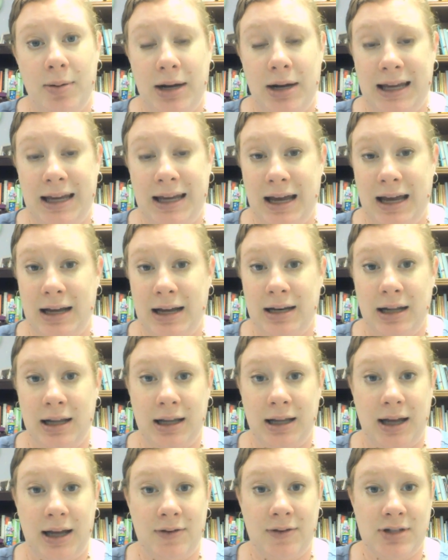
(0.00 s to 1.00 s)
again,
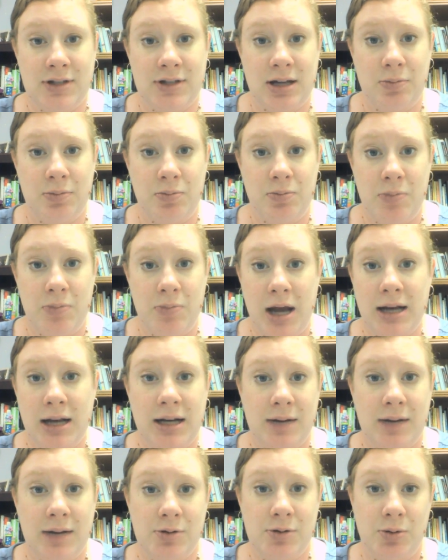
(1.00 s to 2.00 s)
like I've said many
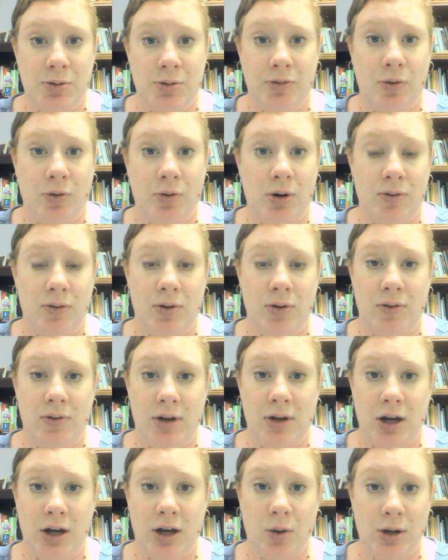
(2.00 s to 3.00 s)
times before, if you
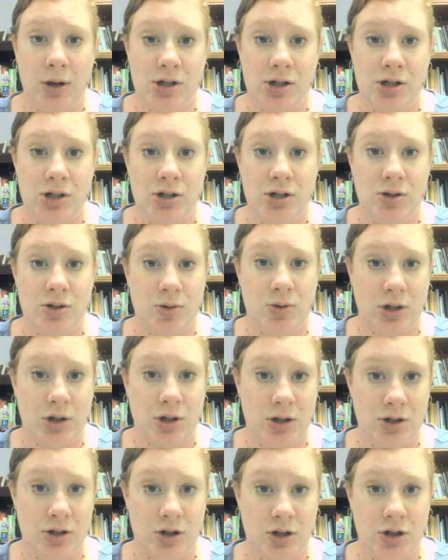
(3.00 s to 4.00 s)
have any questions or
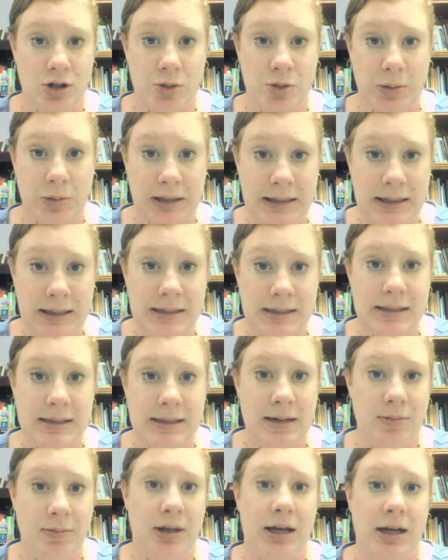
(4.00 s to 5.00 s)
concerns, please
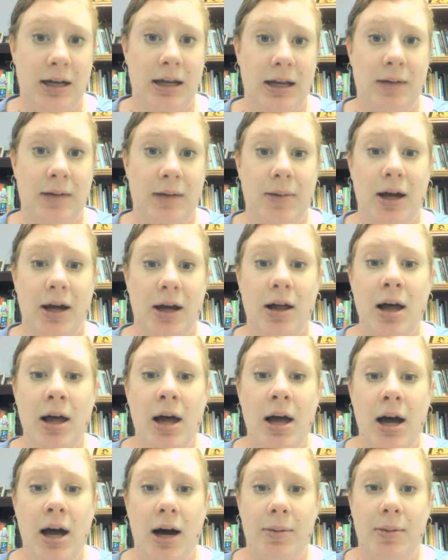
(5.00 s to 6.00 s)
send me an email.
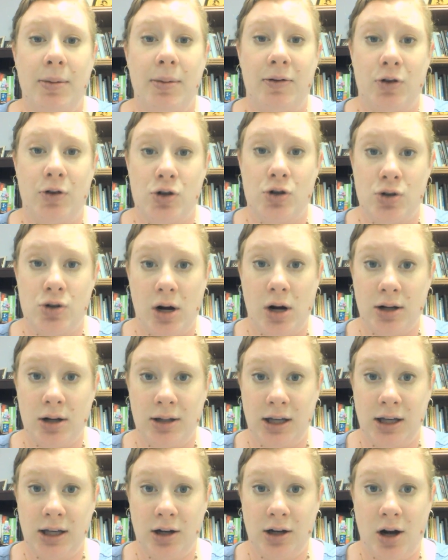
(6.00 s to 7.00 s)
If you're
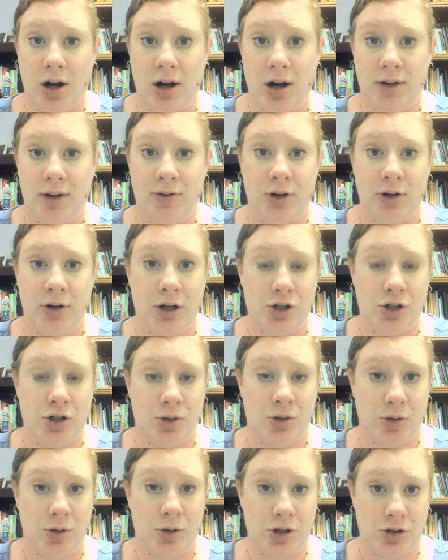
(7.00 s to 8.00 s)
struggling at all, if you're not
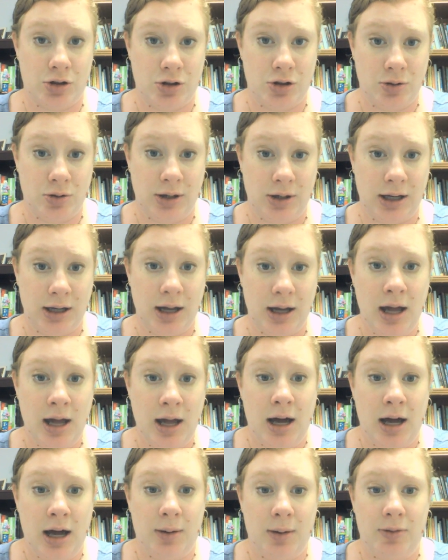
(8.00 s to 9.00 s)
sure what you're doing,
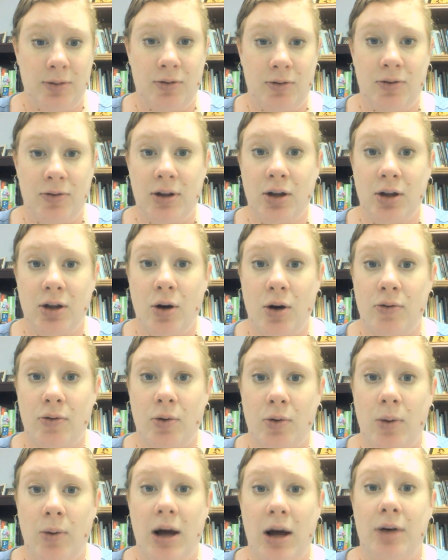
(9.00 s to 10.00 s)
if you're feeling
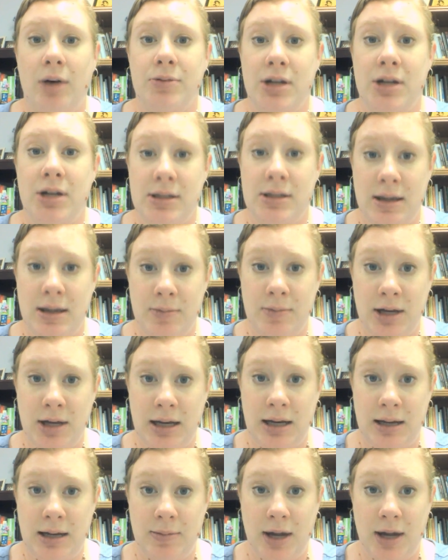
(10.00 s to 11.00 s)
overwhelmed, send me
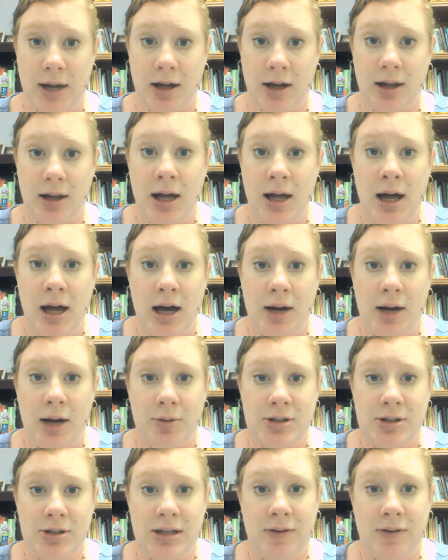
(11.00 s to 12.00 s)
an email.
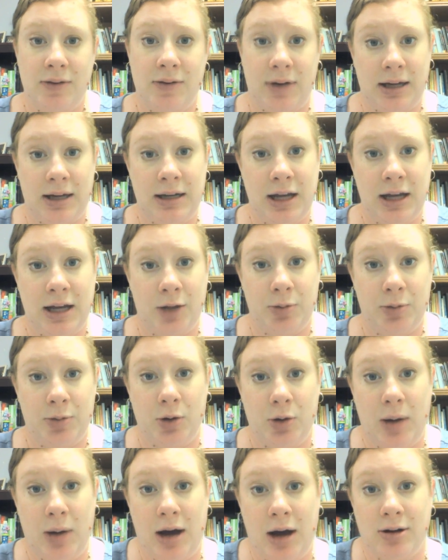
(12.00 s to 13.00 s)
We'll see if I can help
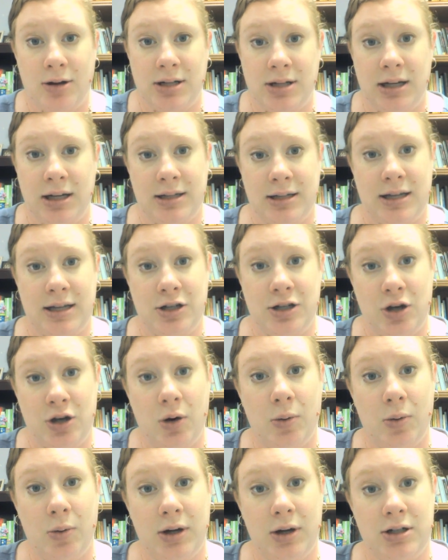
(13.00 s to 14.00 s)
you out because I
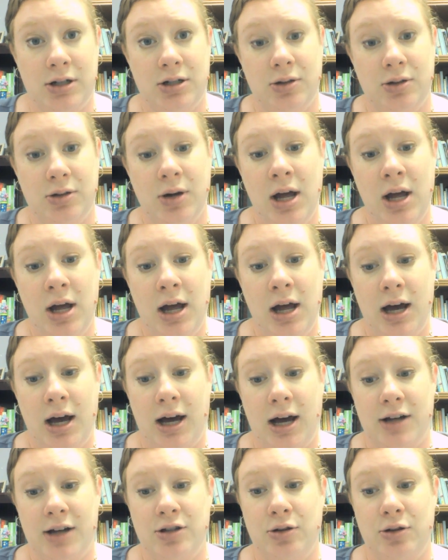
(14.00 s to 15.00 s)
don't want you
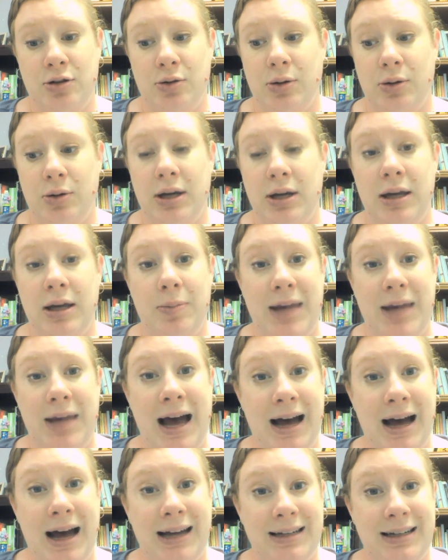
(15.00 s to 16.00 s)
to get
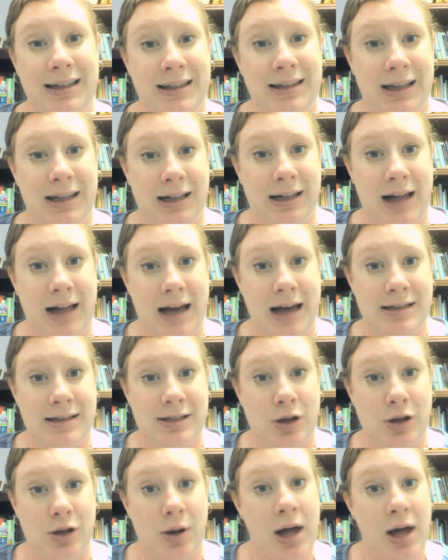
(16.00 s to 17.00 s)
behind in the class.
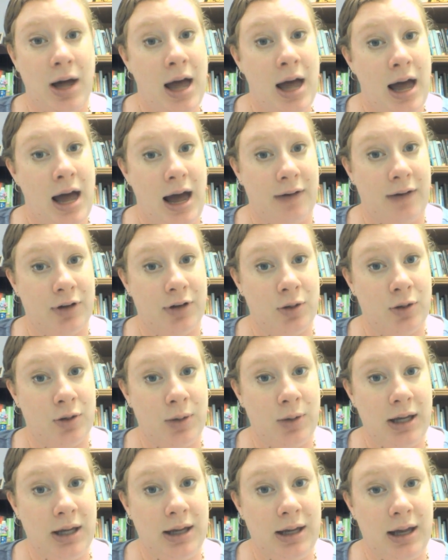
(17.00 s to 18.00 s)
So have a good
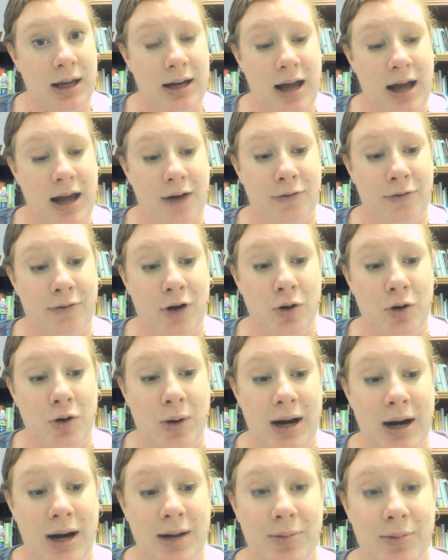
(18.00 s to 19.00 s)
week and have fun
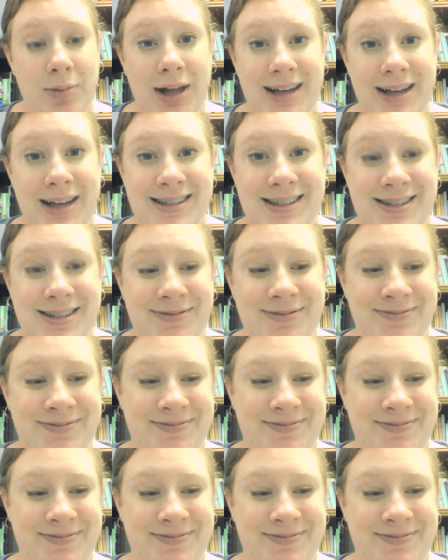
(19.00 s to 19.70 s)
writing plays.